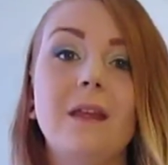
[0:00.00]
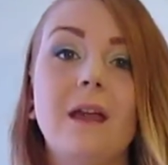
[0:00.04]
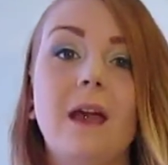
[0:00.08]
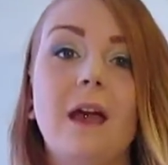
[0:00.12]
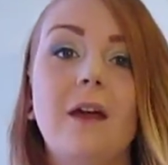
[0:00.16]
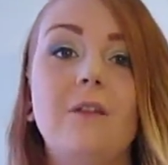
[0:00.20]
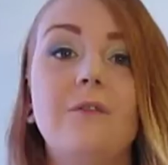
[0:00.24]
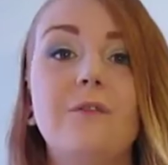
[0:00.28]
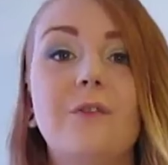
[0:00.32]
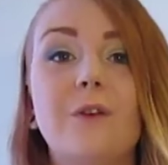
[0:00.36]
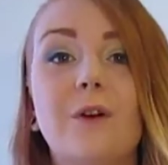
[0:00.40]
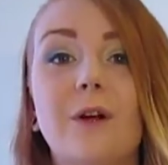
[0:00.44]

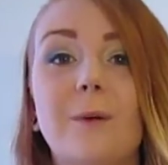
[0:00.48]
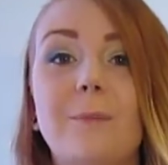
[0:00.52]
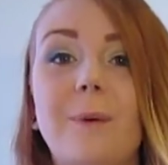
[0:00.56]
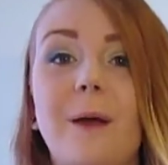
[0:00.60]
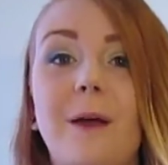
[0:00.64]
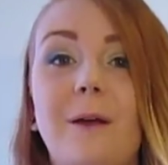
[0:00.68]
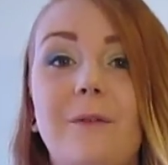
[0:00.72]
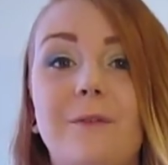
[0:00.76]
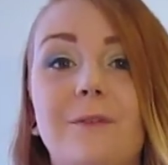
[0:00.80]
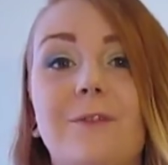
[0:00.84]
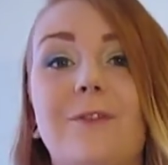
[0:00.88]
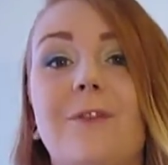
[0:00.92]
And
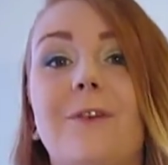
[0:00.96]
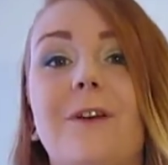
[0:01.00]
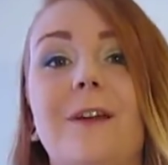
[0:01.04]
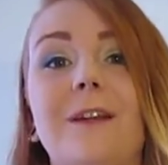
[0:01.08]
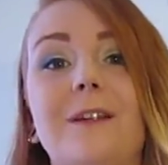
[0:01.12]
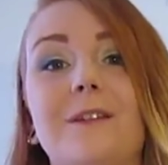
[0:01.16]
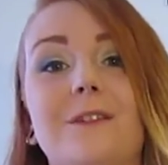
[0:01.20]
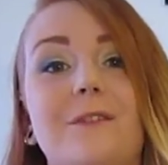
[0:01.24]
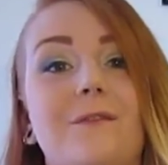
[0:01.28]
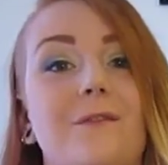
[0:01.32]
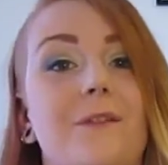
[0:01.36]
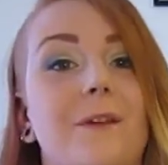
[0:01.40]
£4 for
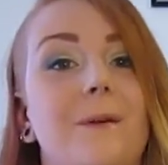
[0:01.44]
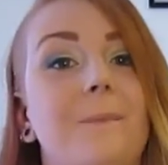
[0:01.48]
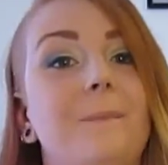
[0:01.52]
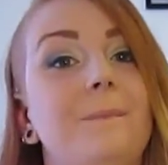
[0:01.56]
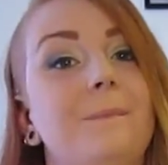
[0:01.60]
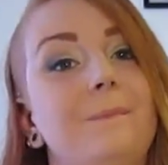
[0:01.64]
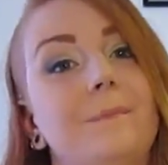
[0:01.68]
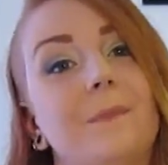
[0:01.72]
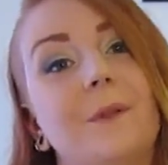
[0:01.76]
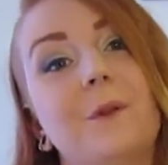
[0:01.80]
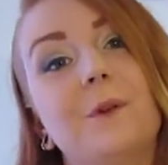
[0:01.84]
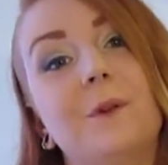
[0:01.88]
each of
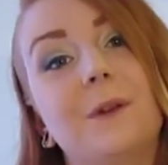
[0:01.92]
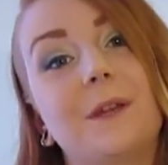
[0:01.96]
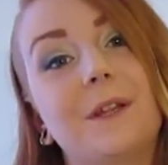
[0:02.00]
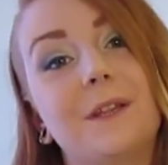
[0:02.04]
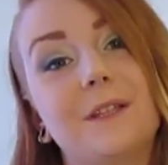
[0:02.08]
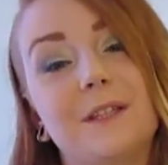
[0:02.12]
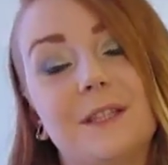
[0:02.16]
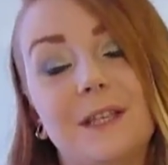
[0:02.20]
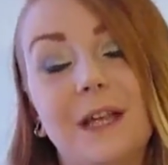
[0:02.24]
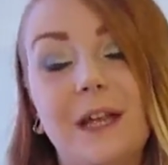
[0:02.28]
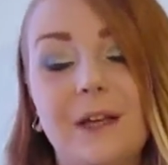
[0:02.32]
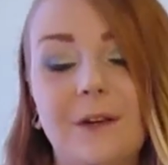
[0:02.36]
them, who
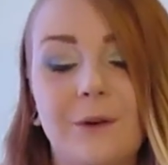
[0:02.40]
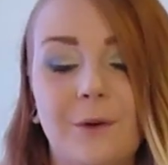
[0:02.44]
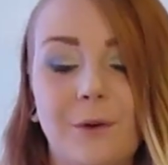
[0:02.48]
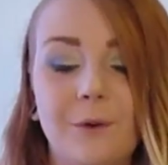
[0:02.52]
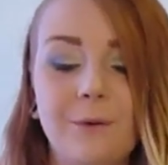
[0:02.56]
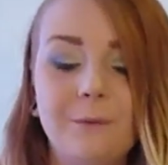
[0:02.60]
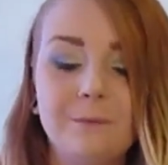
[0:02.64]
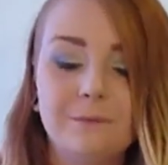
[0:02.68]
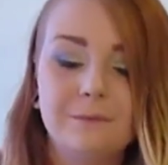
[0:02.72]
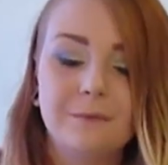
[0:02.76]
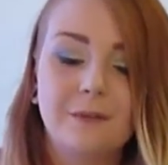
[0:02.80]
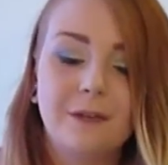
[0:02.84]
can say
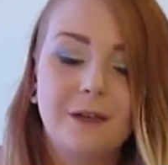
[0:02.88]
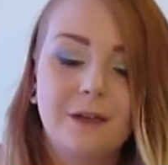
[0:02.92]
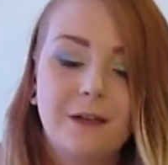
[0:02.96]
no?